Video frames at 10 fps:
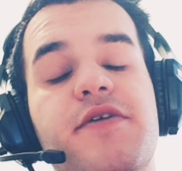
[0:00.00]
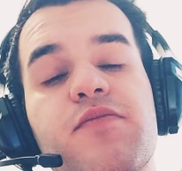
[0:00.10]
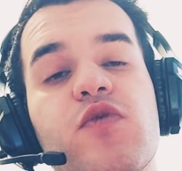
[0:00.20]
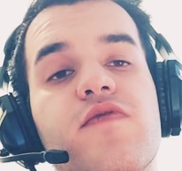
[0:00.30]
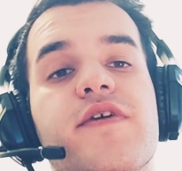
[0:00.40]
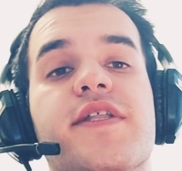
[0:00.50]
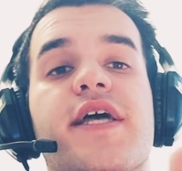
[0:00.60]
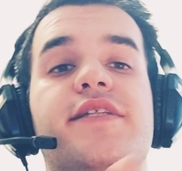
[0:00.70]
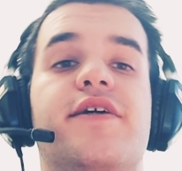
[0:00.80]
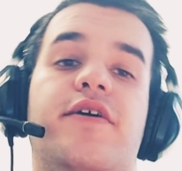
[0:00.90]
movie
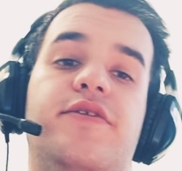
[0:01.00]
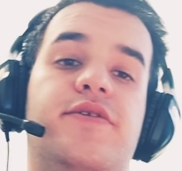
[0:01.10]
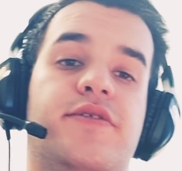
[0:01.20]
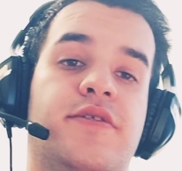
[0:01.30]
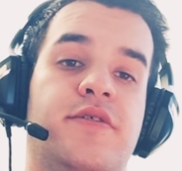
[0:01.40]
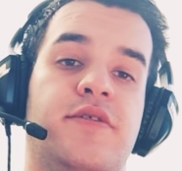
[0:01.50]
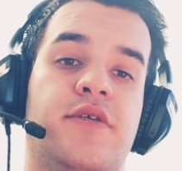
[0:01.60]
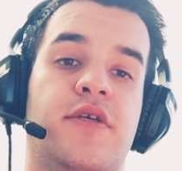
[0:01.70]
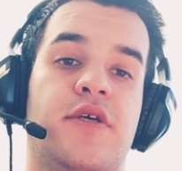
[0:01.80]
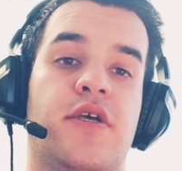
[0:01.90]
than the others.
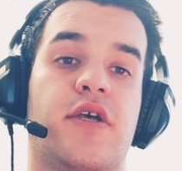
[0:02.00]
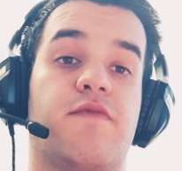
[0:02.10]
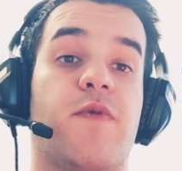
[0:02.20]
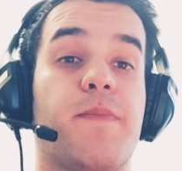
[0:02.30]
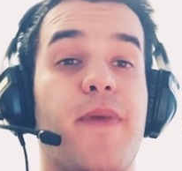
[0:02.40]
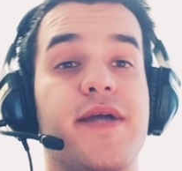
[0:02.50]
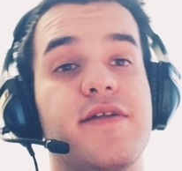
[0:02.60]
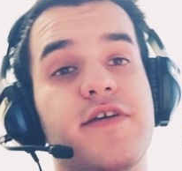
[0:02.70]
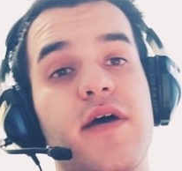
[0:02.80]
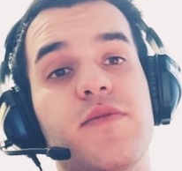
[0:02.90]
By the
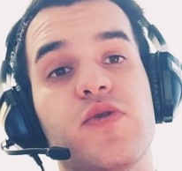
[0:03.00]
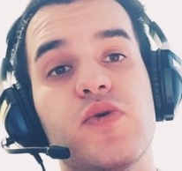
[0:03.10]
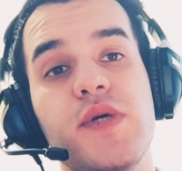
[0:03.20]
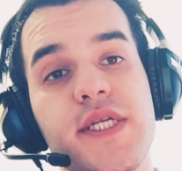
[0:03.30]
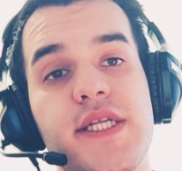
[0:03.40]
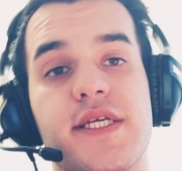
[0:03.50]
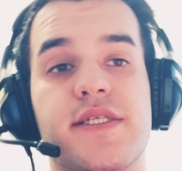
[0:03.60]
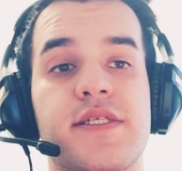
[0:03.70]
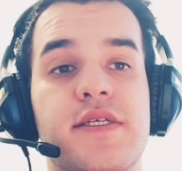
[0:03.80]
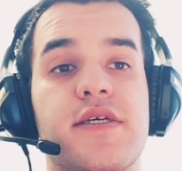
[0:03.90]
time you're doing this,